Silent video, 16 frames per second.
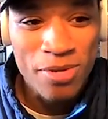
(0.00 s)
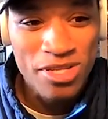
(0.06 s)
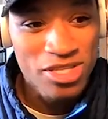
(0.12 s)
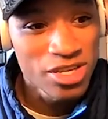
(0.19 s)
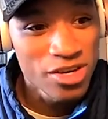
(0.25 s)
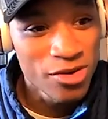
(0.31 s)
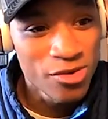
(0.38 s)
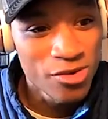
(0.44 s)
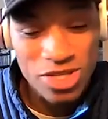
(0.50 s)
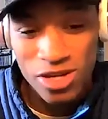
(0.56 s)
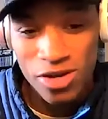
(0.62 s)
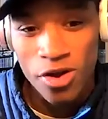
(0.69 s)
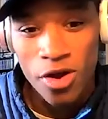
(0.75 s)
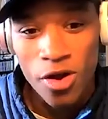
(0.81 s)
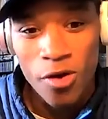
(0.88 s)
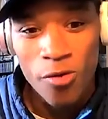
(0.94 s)
But still, it was
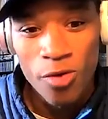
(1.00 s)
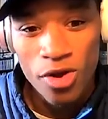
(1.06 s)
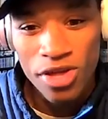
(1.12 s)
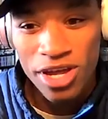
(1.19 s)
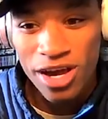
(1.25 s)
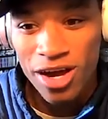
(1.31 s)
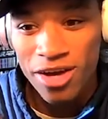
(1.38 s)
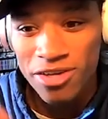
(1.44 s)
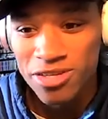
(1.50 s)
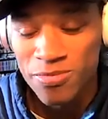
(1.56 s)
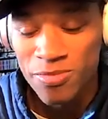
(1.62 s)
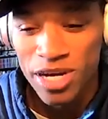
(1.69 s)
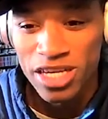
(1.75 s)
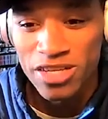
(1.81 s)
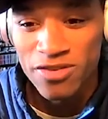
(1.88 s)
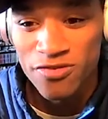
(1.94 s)
a really awesome
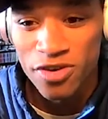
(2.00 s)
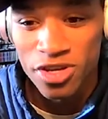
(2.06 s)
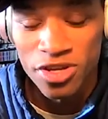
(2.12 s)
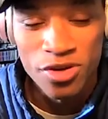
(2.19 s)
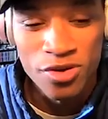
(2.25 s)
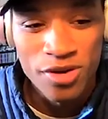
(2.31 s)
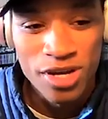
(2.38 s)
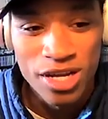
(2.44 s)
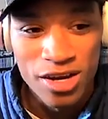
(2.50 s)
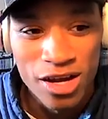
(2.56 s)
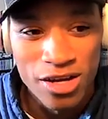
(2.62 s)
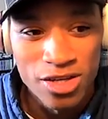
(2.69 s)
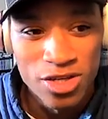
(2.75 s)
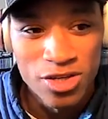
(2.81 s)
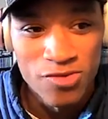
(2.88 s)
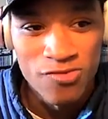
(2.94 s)
race for you
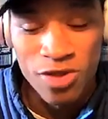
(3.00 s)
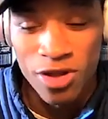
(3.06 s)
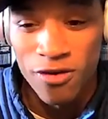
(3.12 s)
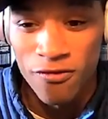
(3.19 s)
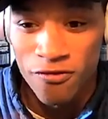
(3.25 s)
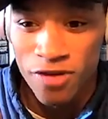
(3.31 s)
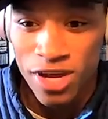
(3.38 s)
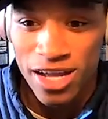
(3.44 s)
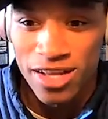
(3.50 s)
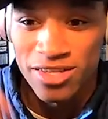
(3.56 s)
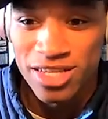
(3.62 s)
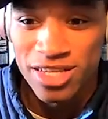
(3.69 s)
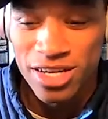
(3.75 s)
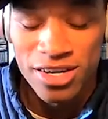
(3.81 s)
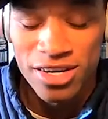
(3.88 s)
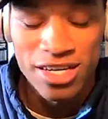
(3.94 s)
and both fans
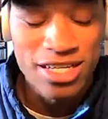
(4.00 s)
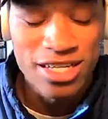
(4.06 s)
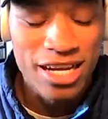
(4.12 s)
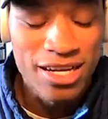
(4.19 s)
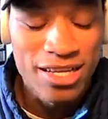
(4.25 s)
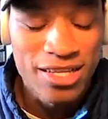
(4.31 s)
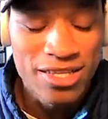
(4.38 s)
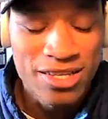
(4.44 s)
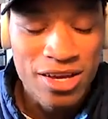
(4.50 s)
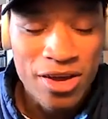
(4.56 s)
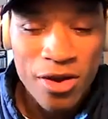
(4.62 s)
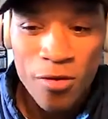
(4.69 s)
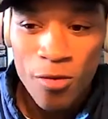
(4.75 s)
there in attendance.